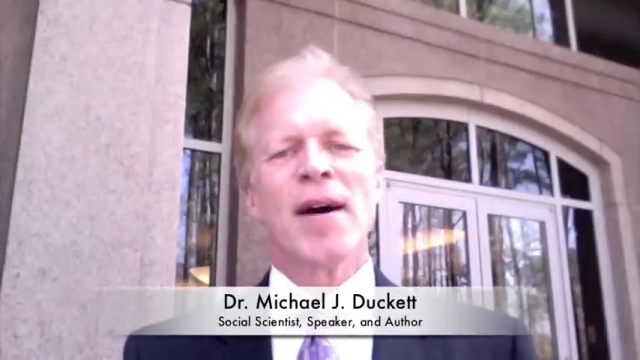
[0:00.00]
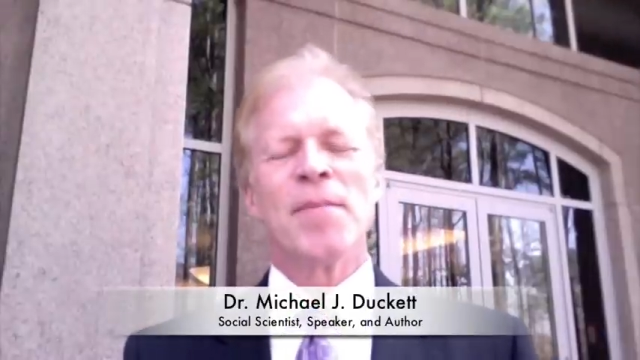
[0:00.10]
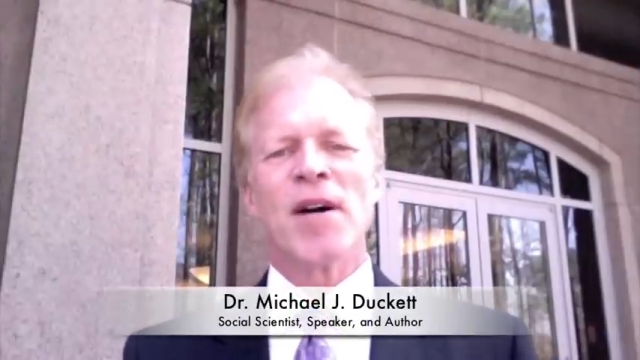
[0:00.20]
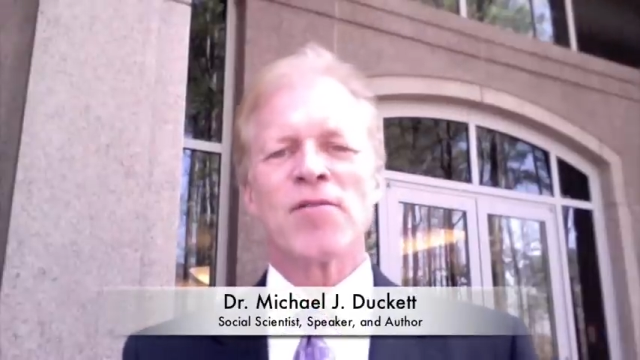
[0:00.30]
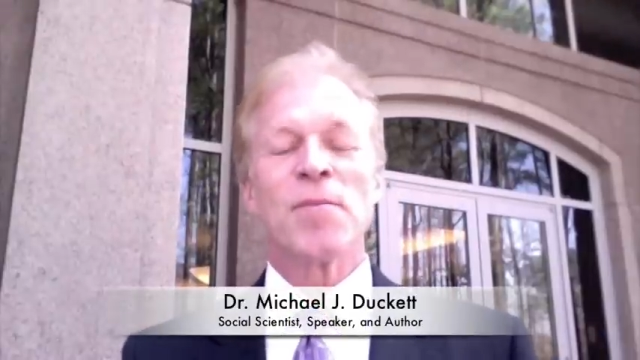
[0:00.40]
I'm
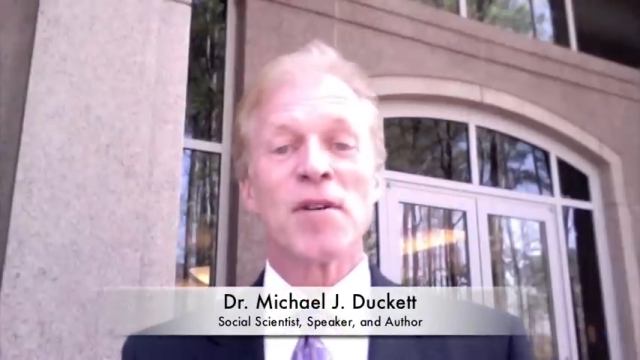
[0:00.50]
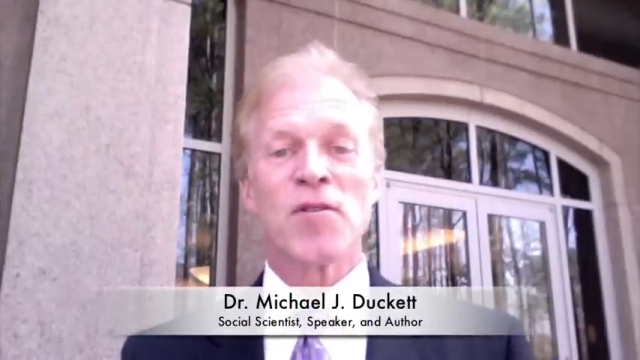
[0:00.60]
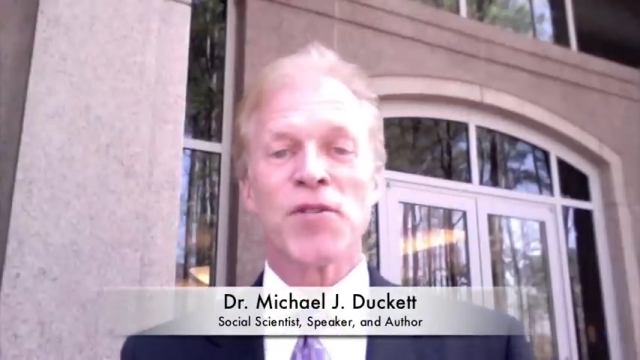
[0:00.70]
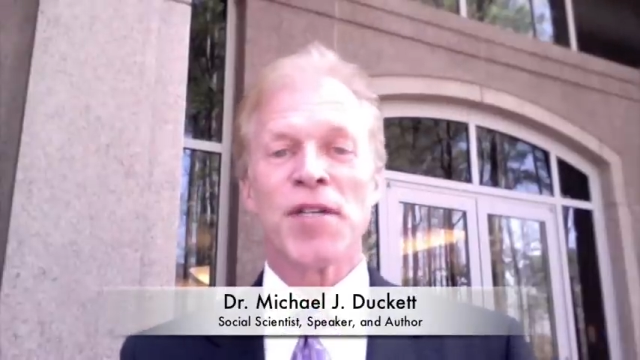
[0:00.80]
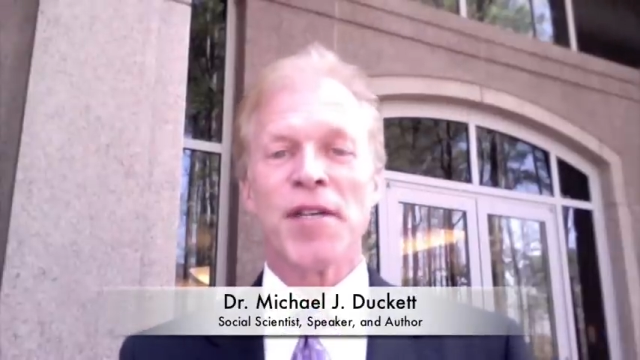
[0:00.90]
Dr.
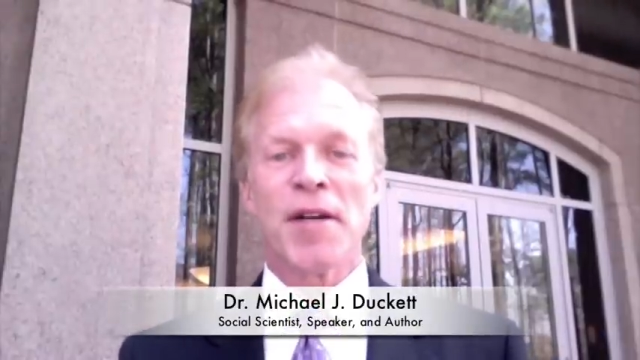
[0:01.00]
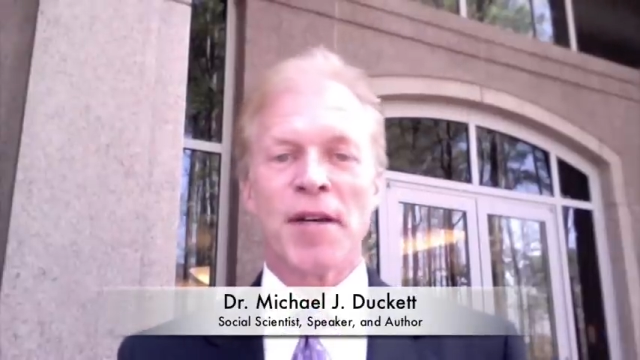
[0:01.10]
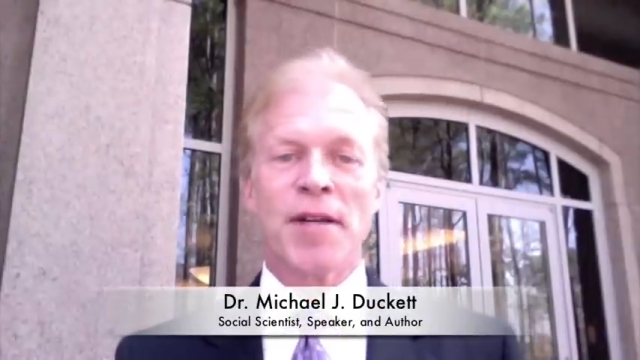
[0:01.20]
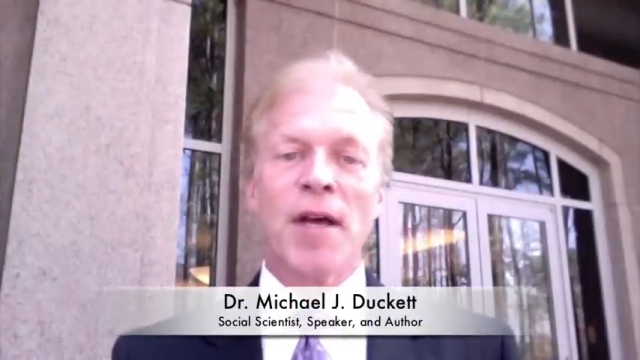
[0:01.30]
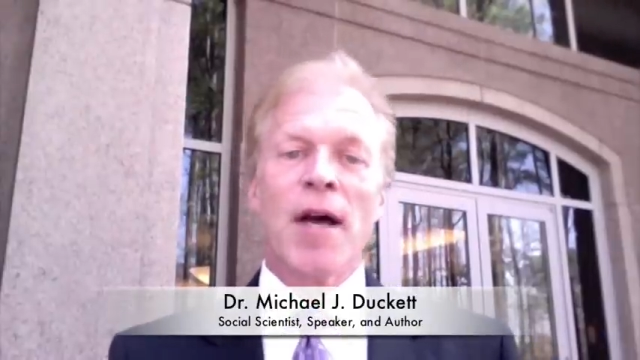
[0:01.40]
Michael J.
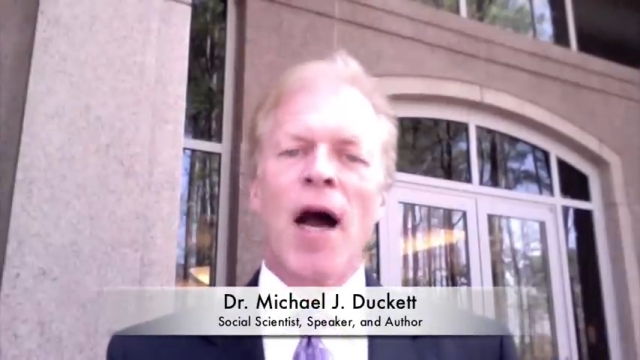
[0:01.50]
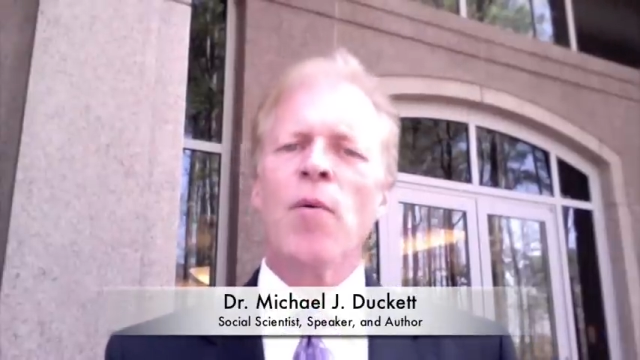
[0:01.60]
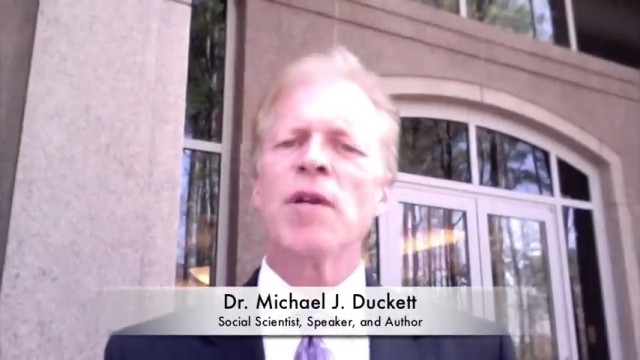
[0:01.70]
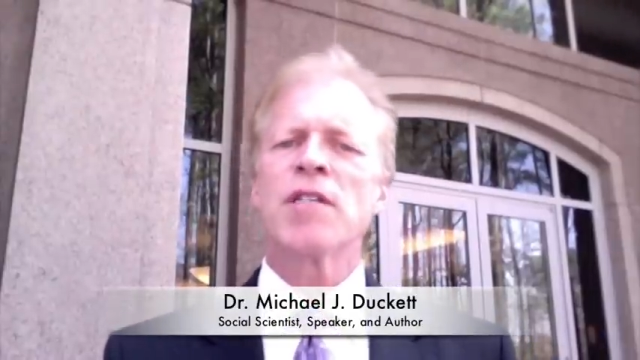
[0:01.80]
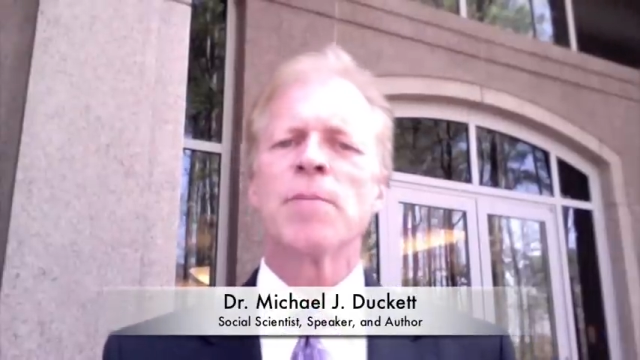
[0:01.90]
Duckett. I
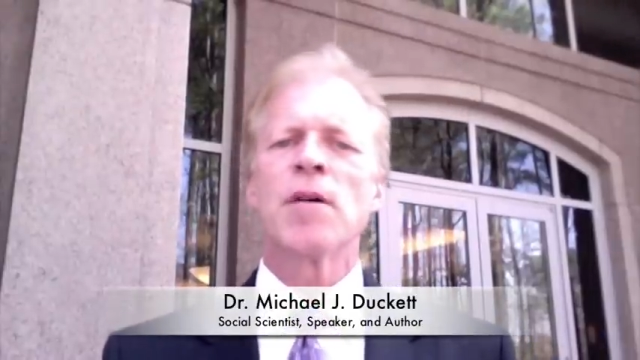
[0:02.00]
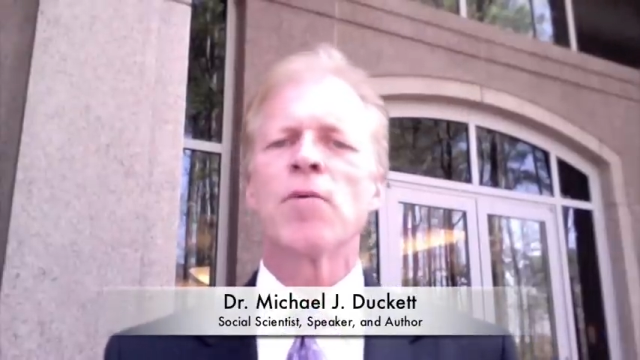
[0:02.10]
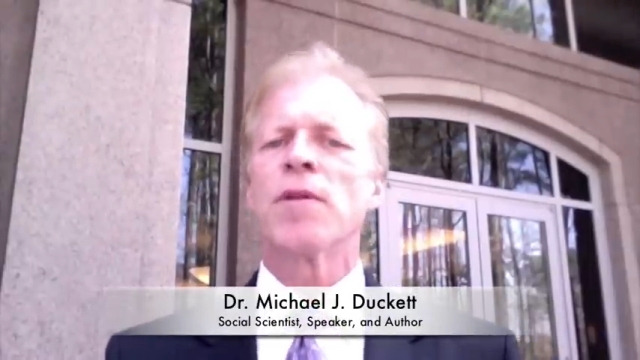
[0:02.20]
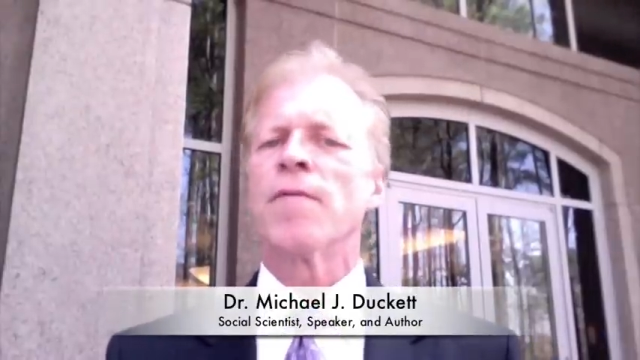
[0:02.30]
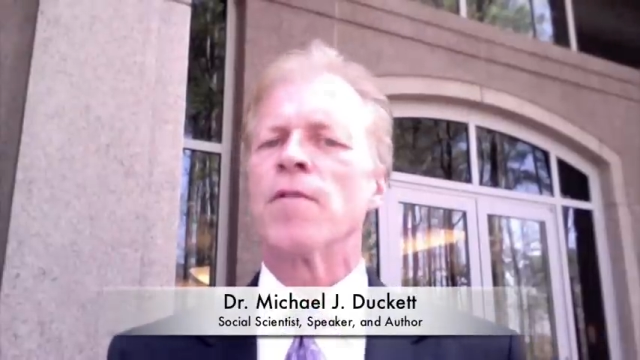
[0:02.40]
want to speak
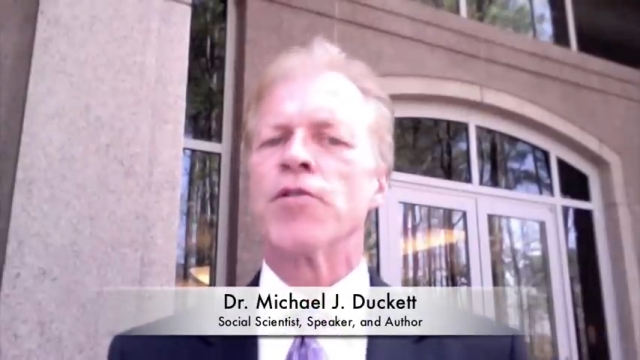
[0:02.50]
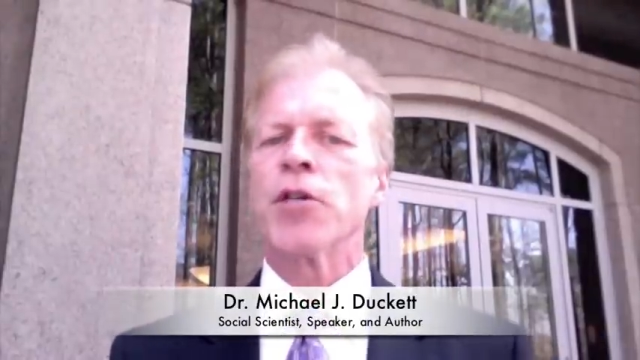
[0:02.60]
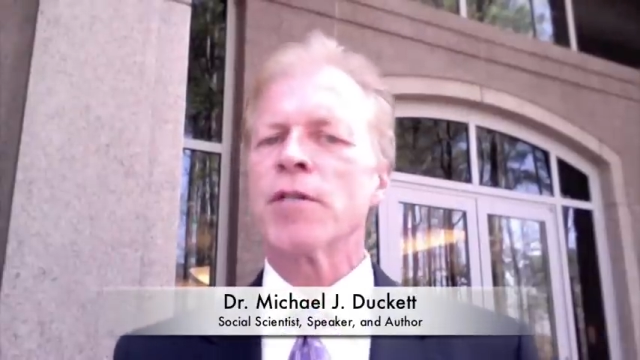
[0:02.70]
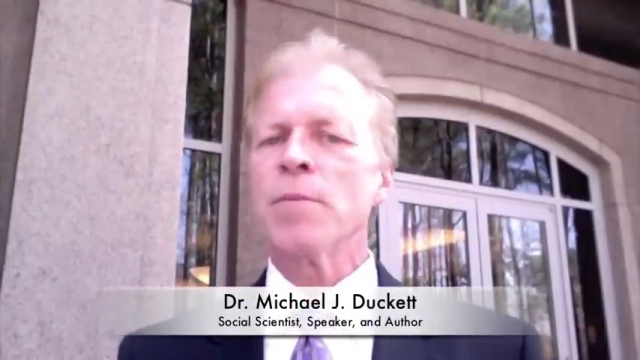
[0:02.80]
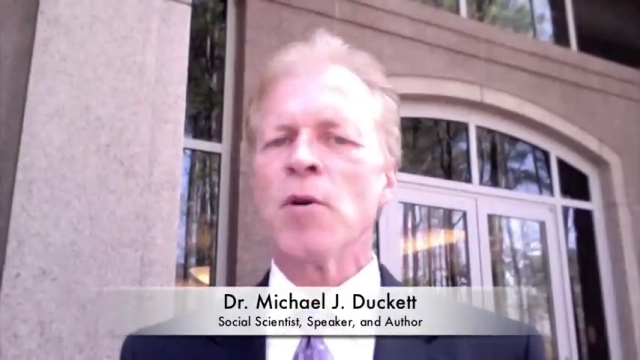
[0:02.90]
with you for
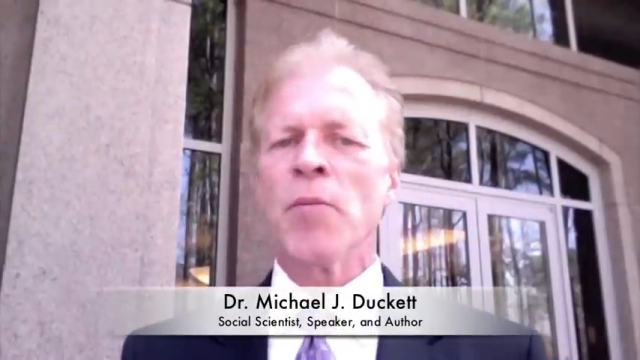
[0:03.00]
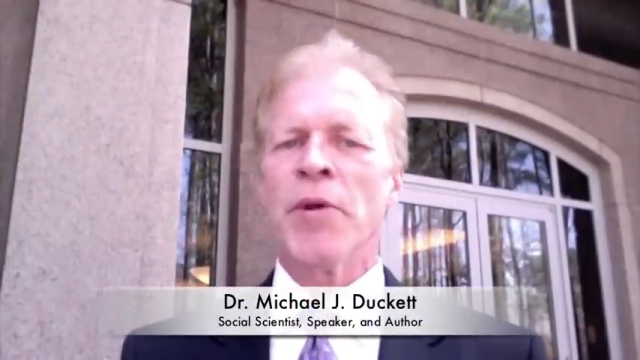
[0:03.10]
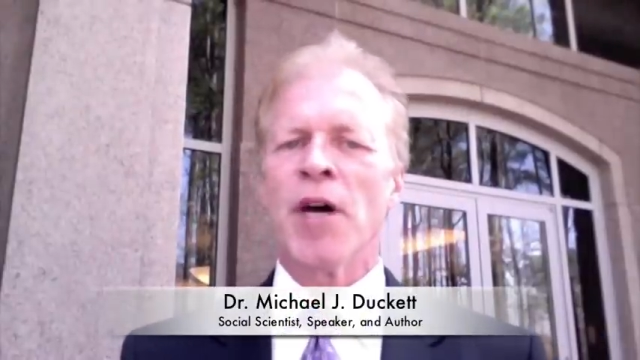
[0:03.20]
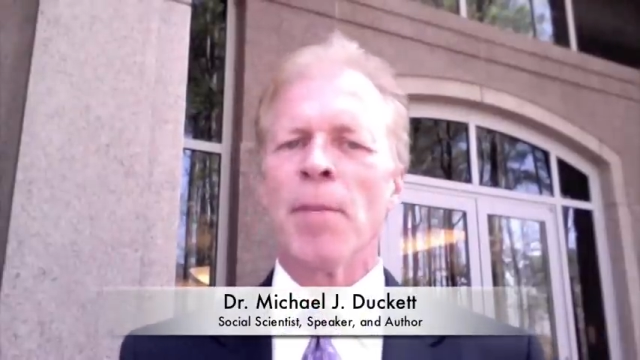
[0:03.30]
just a moment